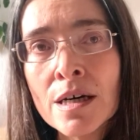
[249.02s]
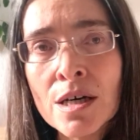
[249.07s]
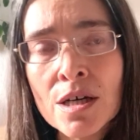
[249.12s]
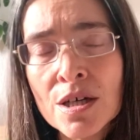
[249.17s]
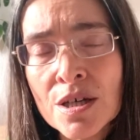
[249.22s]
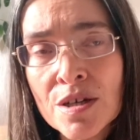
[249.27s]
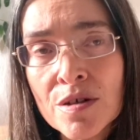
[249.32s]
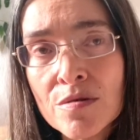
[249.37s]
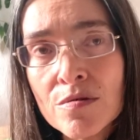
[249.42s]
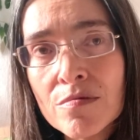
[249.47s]

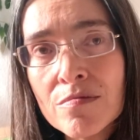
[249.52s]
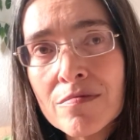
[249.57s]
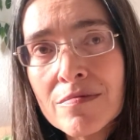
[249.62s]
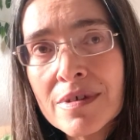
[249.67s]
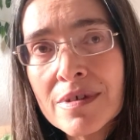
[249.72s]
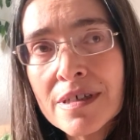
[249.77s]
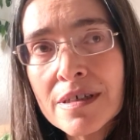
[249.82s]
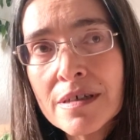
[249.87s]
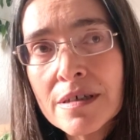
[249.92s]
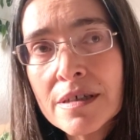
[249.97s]
you know,
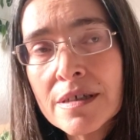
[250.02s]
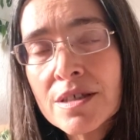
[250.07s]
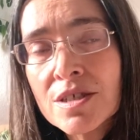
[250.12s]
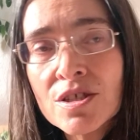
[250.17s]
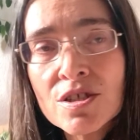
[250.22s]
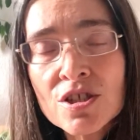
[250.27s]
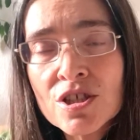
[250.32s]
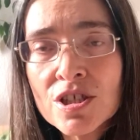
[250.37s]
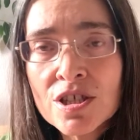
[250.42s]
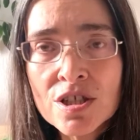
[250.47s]
it's
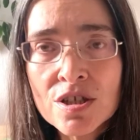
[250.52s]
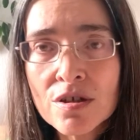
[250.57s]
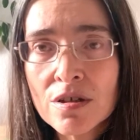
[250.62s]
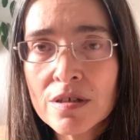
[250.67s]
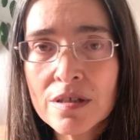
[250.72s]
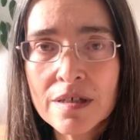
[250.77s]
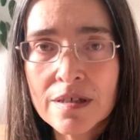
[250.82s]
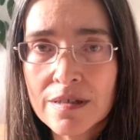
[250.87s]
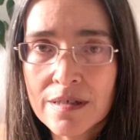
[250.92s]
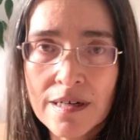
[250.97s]
just
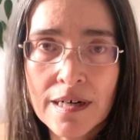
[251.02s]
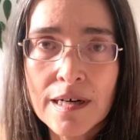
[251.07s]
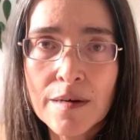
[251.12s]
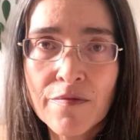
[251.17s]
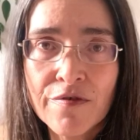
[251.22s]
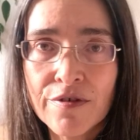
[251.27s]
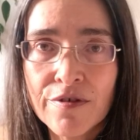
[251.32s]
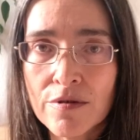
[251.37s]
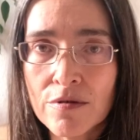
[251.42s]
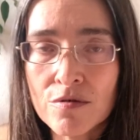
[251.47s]
not the time
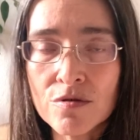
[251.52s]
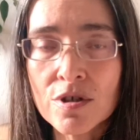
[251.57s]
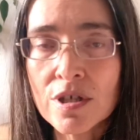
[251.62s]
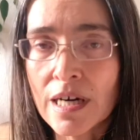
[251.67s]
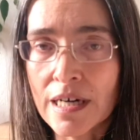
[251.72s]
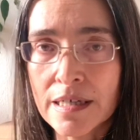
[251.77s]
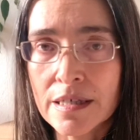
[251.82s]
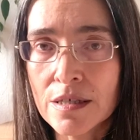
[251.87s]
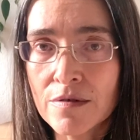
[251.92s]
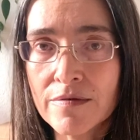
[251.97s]
for those
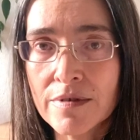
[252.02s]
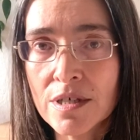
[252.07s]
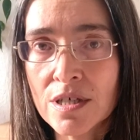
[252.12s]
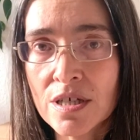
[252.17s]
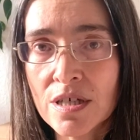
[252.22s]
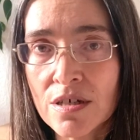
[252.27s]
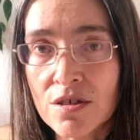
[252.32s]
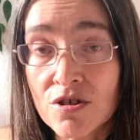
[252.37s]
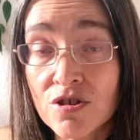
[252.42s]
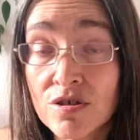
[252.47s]
kinds of
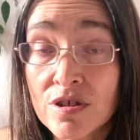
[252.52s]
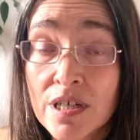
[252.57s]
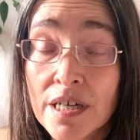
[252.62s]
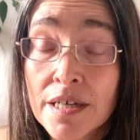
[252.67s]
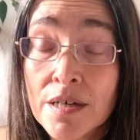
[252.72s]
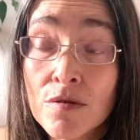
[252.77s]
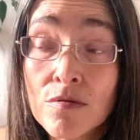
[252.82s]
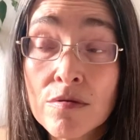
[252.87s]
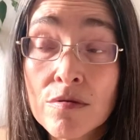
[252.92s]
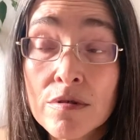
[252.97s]
discussions. I
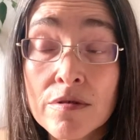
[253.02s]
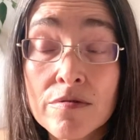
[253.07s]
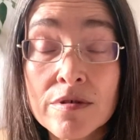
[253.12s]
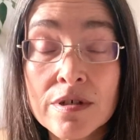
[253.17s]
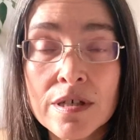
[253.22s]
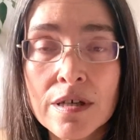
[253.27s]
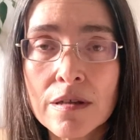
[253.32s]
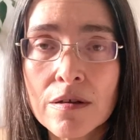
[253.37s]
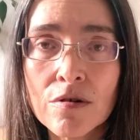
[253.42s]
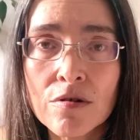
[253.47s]
know there is
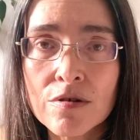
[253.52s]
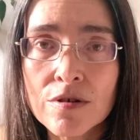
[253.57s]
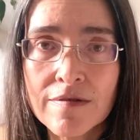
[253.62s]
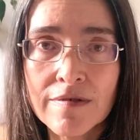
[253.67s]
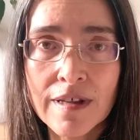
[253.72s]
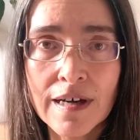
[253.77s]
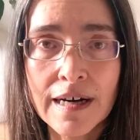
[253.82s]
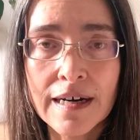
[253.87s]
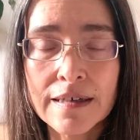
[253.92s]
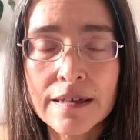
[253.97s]
a lot of
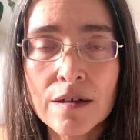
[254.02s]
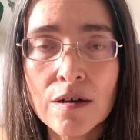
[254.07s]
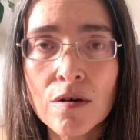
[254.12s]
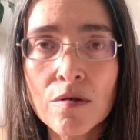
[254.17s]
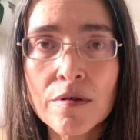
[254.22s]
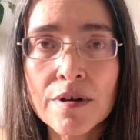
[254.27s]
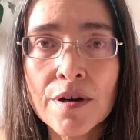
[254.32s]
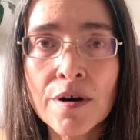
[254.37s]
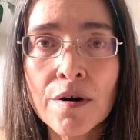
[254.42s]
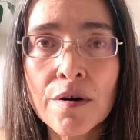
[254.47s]
that
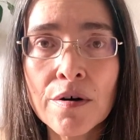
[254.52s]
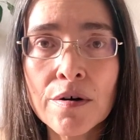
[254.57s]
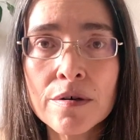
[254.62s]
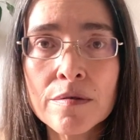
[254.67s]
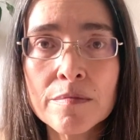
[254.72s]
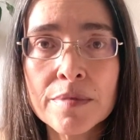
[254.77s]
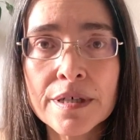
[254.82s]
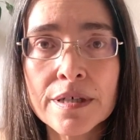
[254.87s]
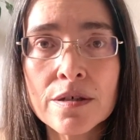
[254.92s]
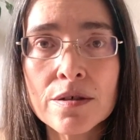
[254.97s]
going on
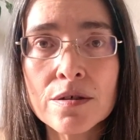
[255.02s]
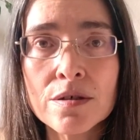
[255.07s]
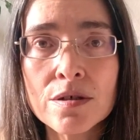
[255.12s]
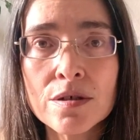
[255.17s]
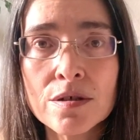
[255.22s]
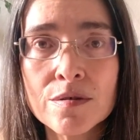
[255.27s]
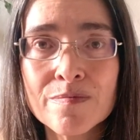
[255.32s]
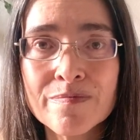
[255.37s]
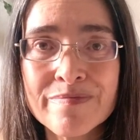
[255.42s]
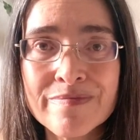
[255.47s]

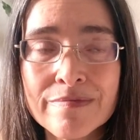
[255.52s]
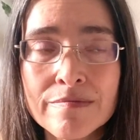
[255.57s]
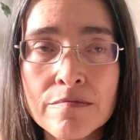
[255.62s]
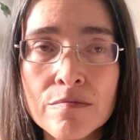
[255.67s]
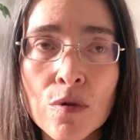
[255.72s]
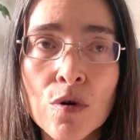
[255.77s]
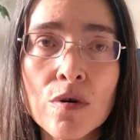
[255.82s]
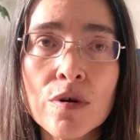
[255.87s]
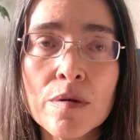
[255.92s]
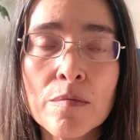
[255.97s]
because
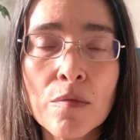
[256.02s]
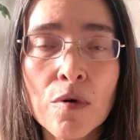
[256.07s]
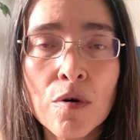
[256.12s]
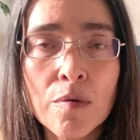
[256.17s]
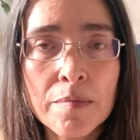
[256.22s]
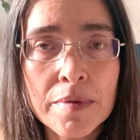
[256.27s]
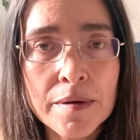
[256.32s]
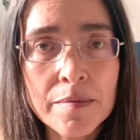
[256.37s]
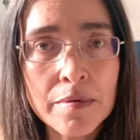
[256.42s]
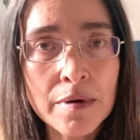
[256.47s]
more and more
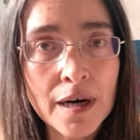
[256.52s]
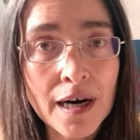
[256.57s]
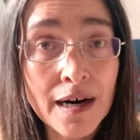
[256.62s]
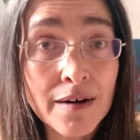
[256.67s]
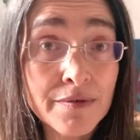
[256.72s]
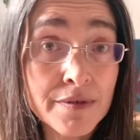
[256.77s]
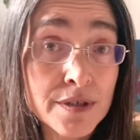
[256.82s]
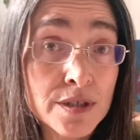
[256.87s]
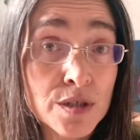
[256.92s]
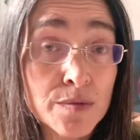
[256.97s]
people
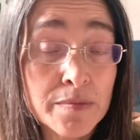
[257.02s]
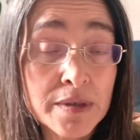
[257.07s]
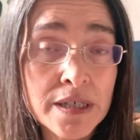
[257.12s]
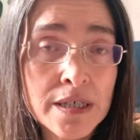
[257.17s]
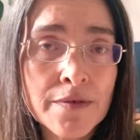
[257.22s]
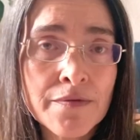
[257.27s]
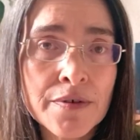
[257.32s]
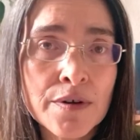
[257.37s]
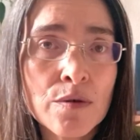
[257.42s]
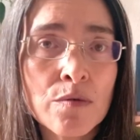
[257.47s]
have their
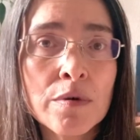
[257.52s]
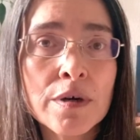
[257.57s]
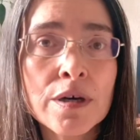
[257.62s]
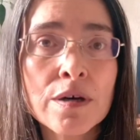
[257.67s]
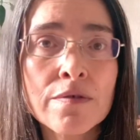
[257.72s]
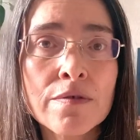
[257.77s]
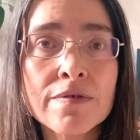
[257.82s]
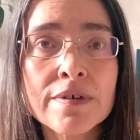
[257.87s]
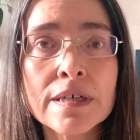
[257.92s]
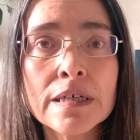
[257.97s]
specific way
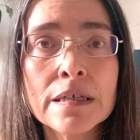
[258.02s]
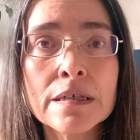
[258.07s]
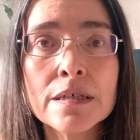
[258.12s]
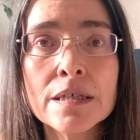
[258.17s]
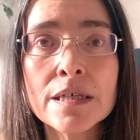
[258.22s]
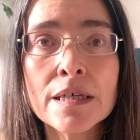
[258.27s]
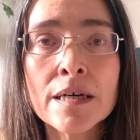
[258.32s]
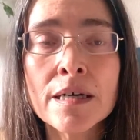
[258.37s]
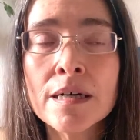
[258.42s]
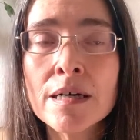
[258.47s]
of
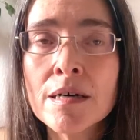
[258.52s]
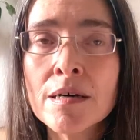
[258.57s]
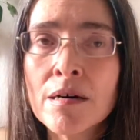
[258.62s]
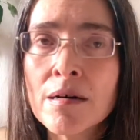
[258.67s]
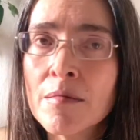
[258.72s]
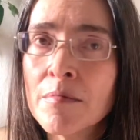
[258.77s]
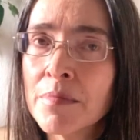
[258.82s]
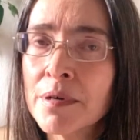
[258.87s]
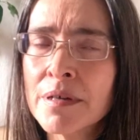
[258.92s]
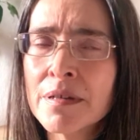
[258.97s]
eating,
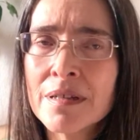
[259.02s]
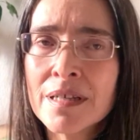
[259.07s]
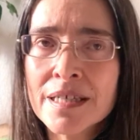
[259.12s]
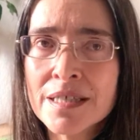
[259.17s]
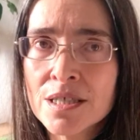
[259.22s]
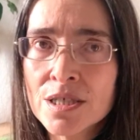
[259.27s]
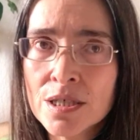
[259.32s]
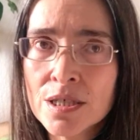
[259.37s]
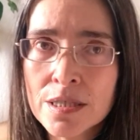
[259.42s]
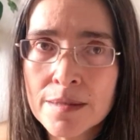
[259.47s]
but
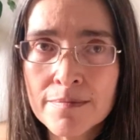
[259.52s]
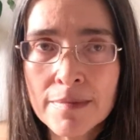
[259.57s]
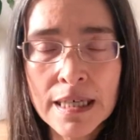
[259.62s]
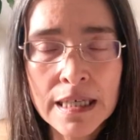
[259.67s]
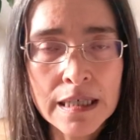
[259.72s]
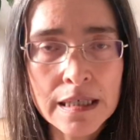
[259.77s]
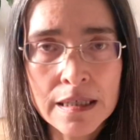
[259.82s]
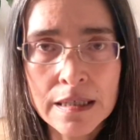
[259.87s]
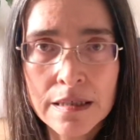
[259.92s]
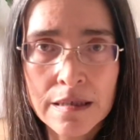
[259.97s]
let's just
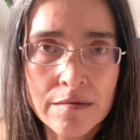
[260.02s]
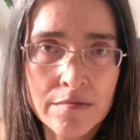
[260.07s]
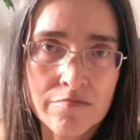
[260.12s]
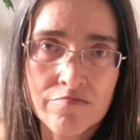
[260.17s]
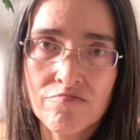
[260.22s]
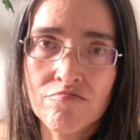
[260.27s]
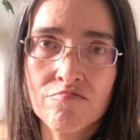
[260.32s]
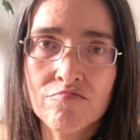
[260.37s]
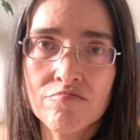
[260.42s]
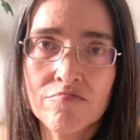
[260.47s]
make it
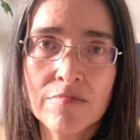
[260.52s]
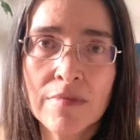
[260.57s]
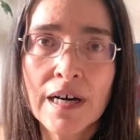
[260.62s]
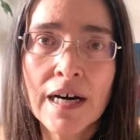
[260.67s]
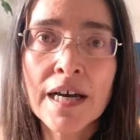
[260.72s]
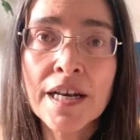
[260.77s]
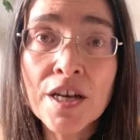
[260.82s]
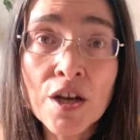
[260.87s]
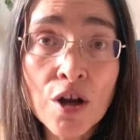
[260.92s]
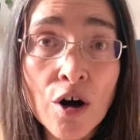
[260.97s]

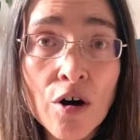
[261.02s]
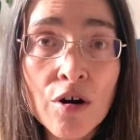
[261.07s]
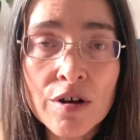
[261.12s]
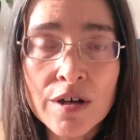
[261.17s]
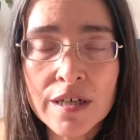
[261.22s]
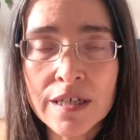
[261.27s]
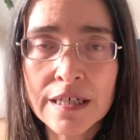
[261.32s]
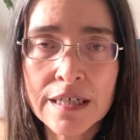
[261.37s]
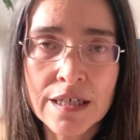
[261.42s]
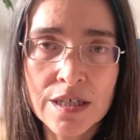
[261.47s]
a
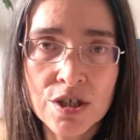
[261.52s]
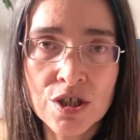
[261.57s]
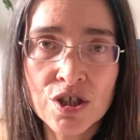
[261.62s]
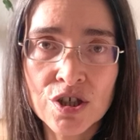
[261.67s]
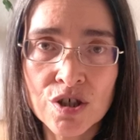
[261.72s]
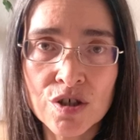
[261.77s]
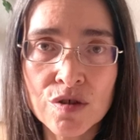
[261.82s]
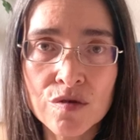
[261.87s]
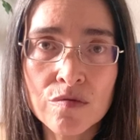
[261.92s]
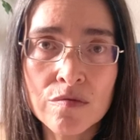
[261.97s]

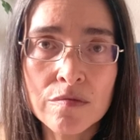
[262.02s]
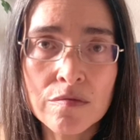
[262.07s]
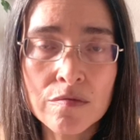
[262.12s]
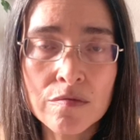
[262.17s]
non-issue.